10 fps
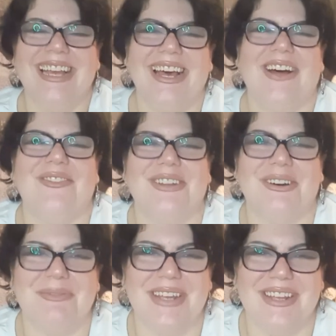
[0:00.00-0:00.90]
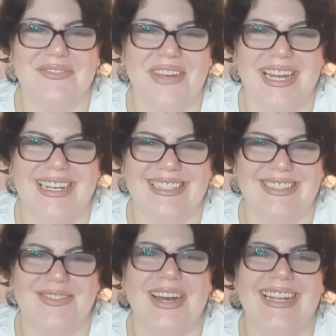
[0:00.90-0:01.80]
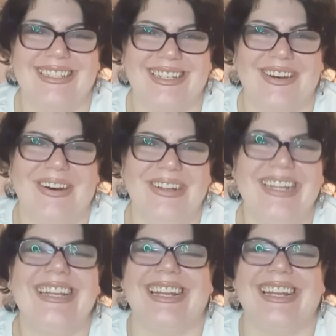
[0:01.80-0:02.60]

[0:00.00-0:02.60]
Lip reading: I'm not being mean, I swear to God.